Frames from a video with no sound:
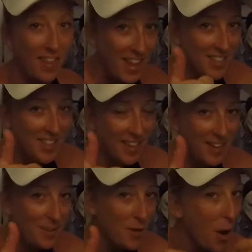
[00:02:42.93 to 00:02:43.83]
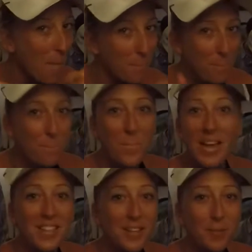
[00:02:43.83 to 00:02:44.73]
Thanks, Gian.
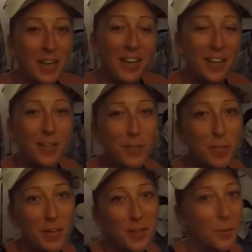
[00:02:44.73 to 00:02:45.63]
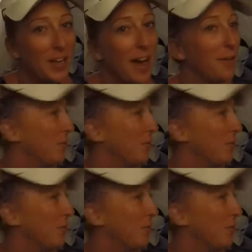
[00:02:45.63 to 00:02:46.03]
Amazing wedding gift because we had a